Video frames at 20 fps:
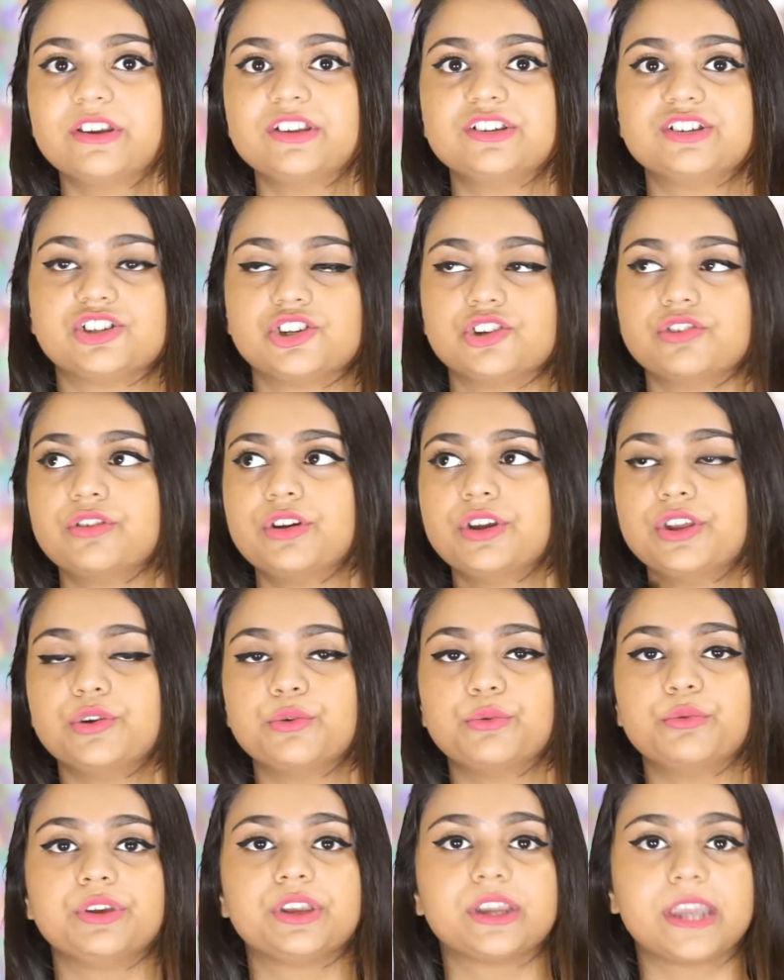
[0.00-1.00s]
which
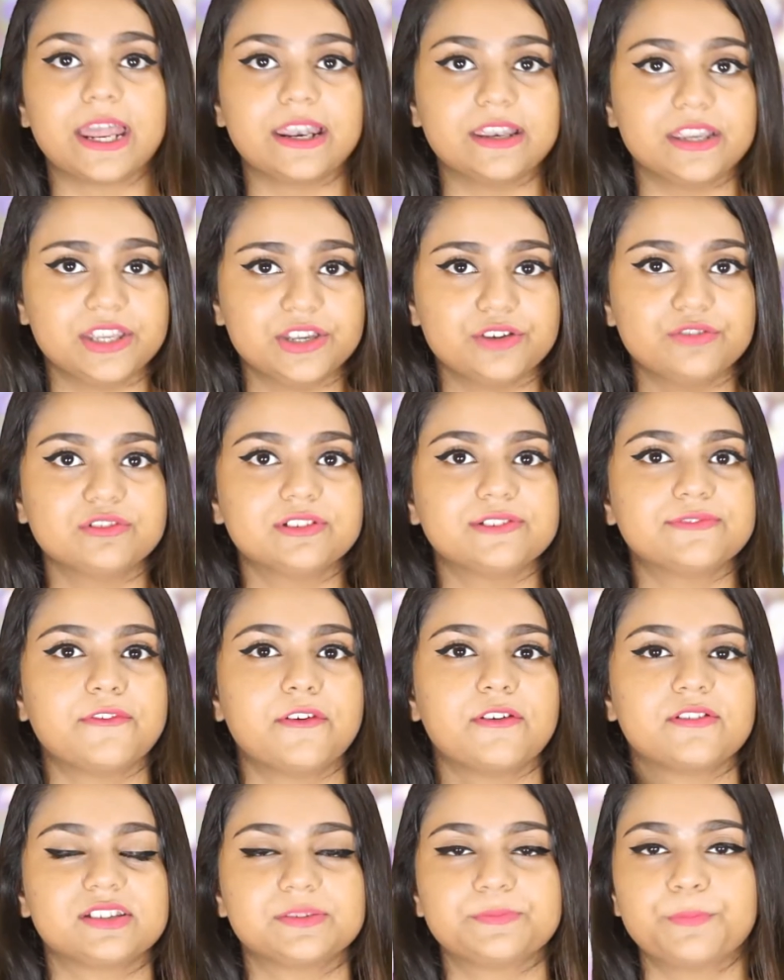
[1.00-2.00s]
you can use
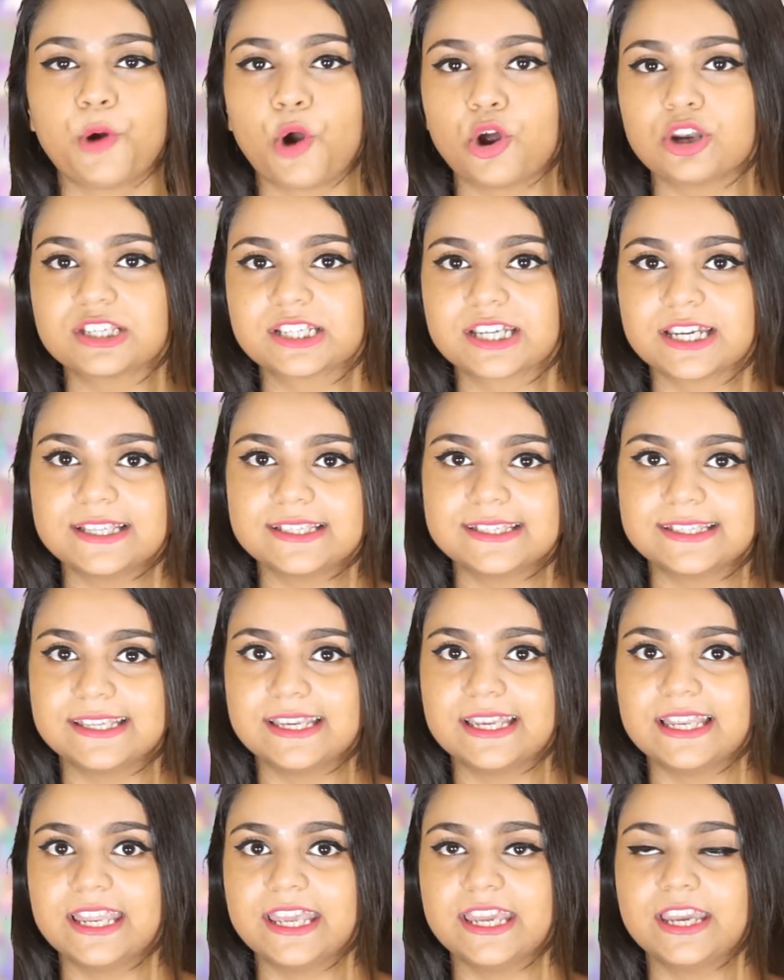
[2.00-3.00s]
for spot
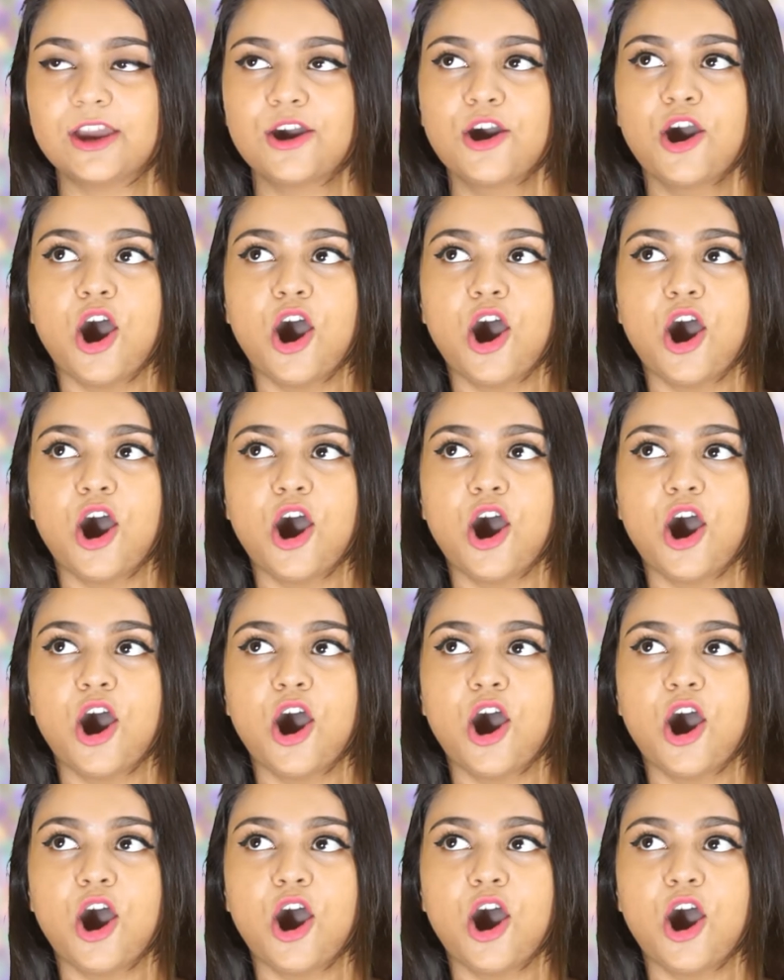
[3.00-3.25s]
concealing,